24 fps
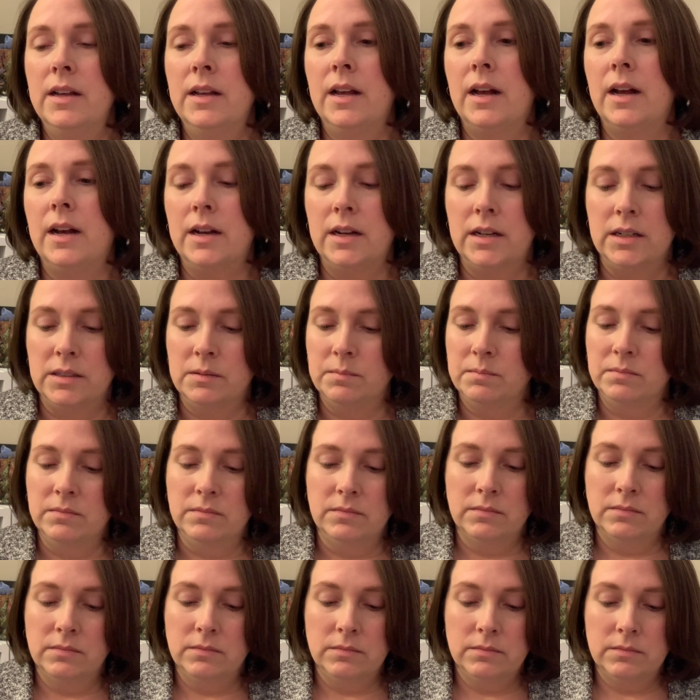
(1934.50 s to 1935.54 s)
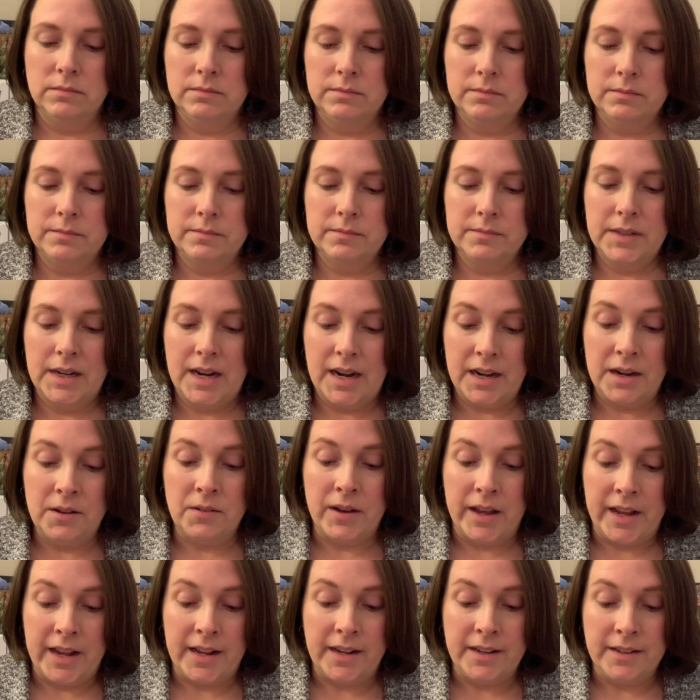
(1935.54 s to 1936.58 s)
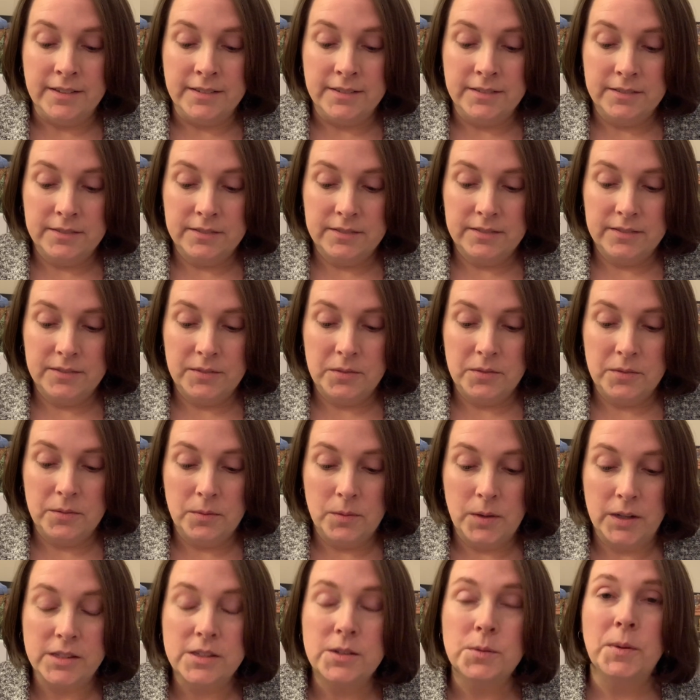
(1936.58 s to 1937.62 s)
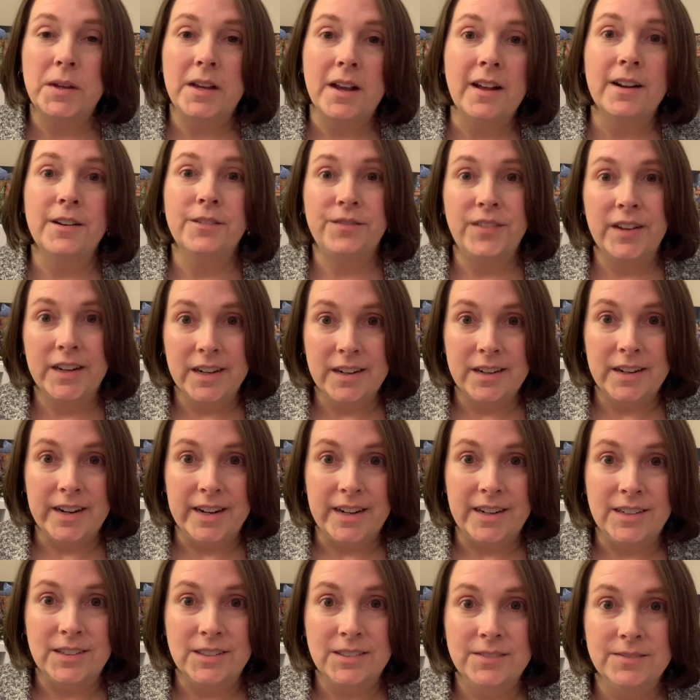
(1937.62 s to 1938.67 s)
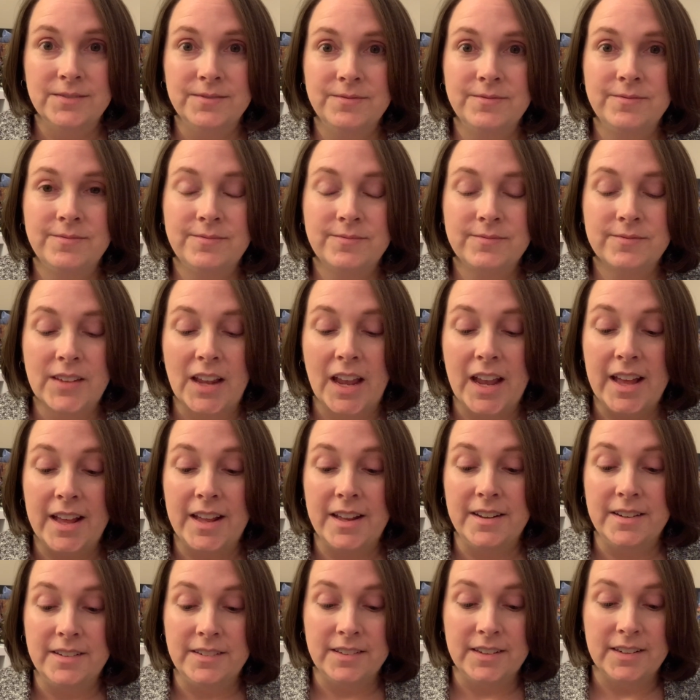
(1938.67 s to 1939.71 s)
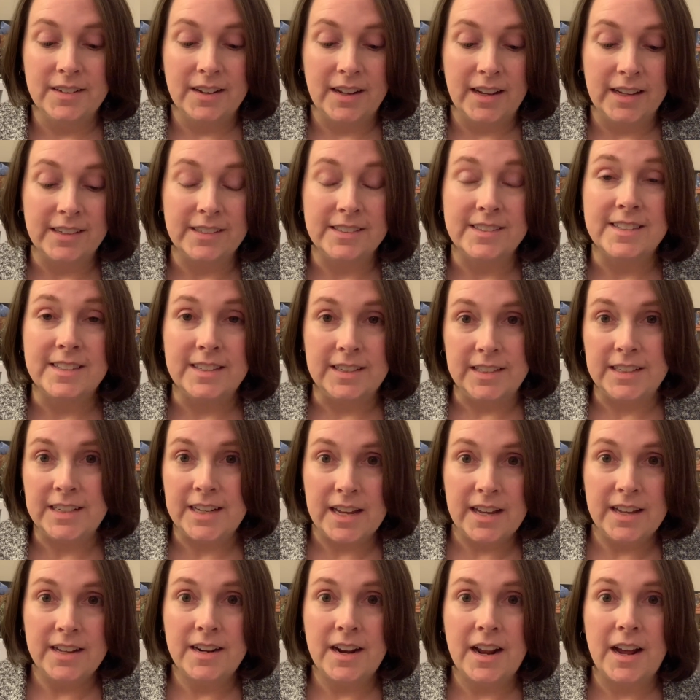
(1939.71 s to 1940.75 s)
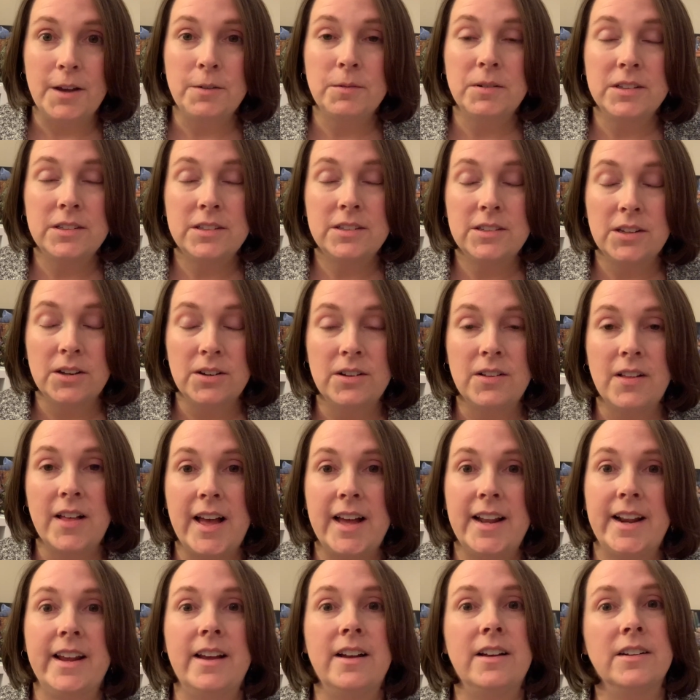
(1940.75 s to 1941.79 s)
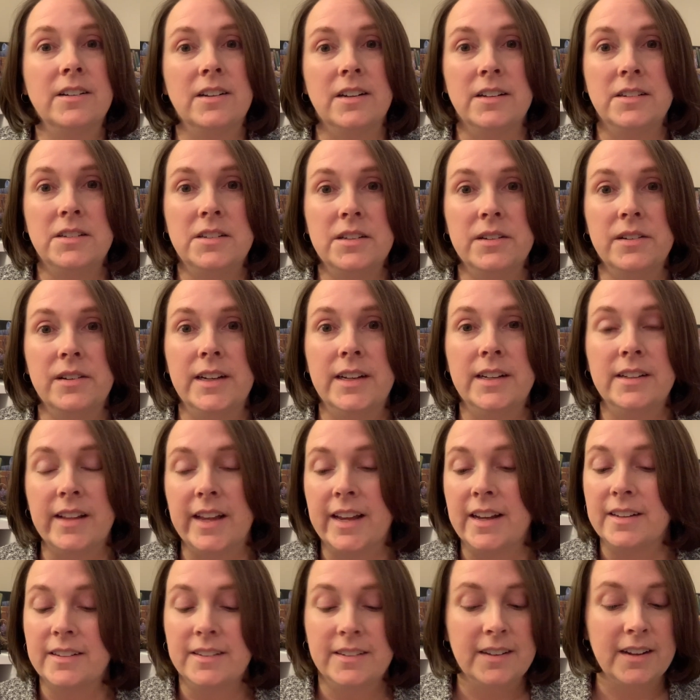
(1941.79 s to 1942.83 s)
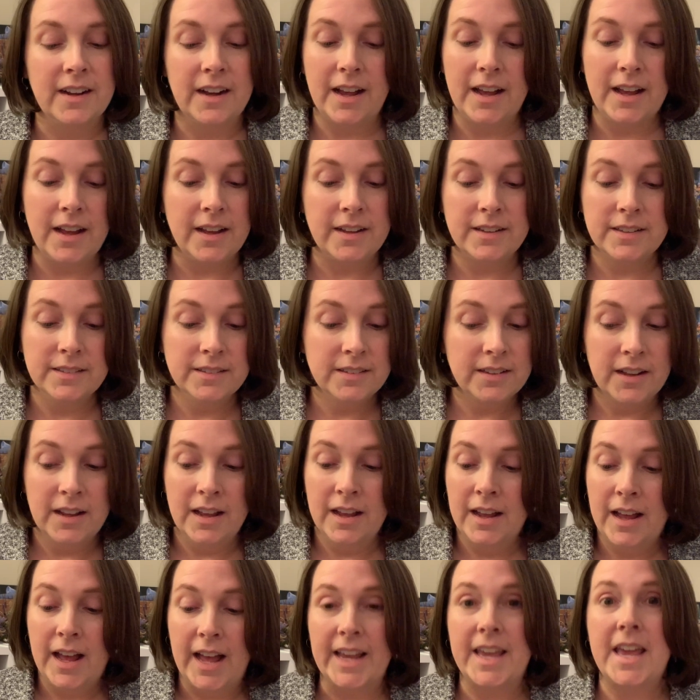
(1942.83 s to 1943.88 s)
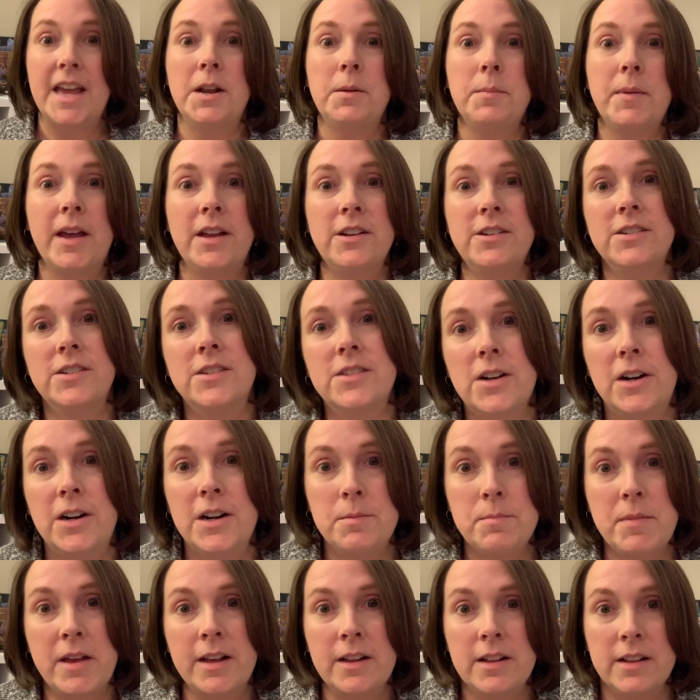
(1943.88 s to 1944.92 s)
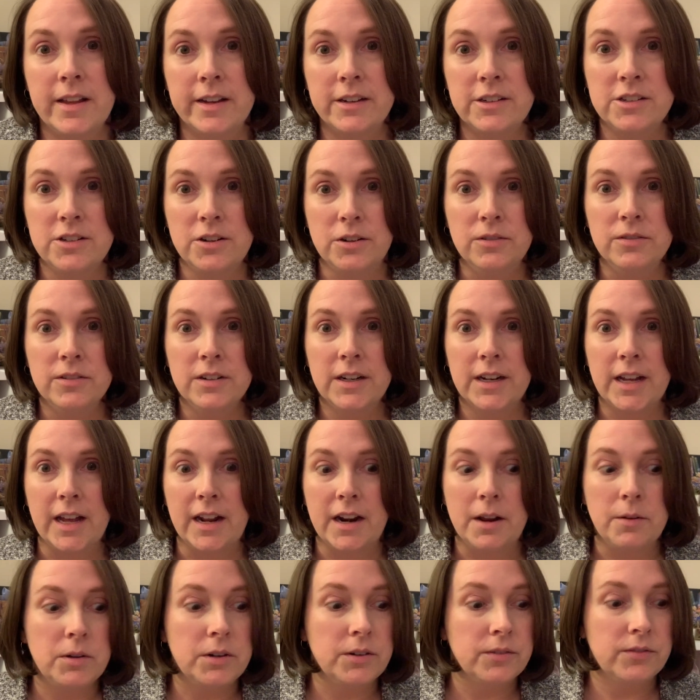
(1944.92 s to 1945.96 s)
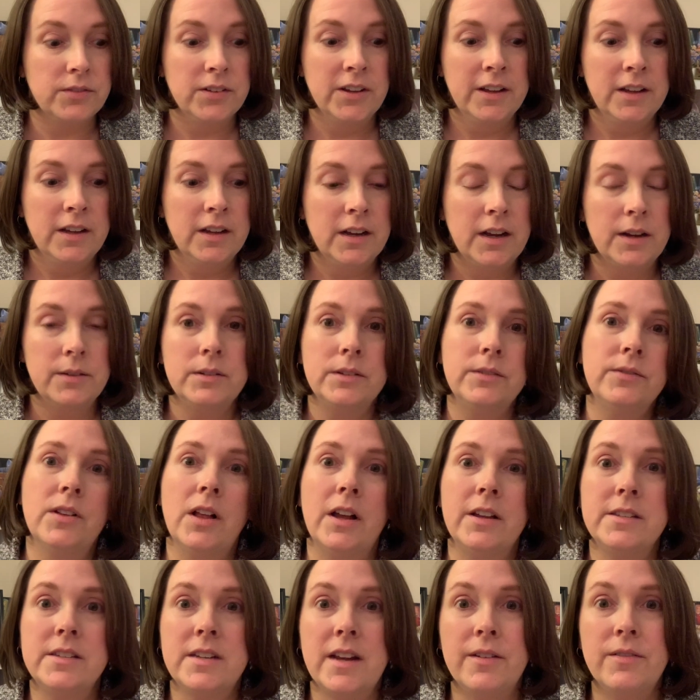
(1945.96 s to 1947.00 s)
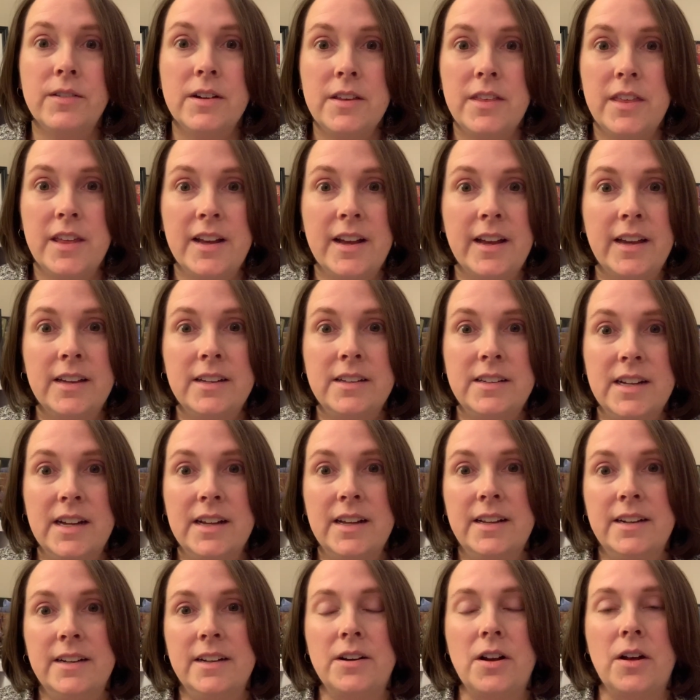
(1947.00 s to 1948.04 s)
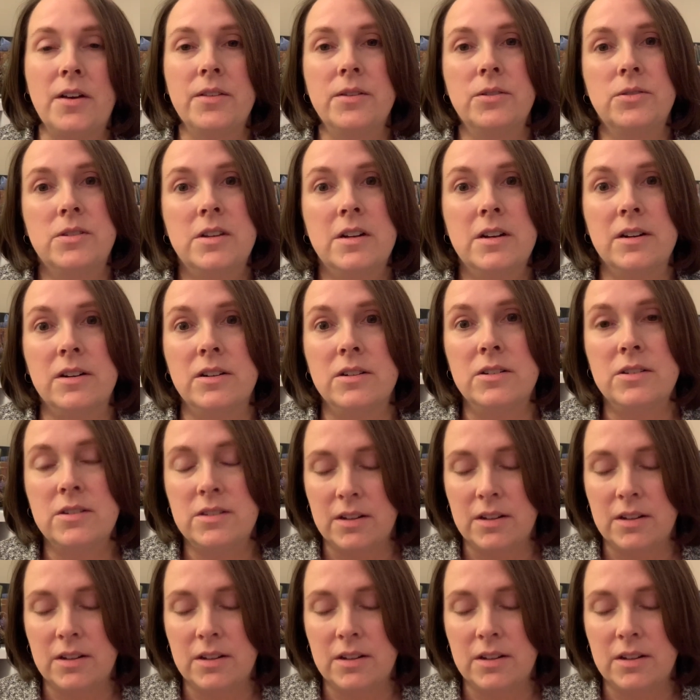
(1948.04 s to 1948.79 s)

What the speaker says: But anyway, once we got it figured out and I could see again, I was so glad I hung on to it. Like, I can't imagine starting my collection over again. I would have lost everything I had done in all those years.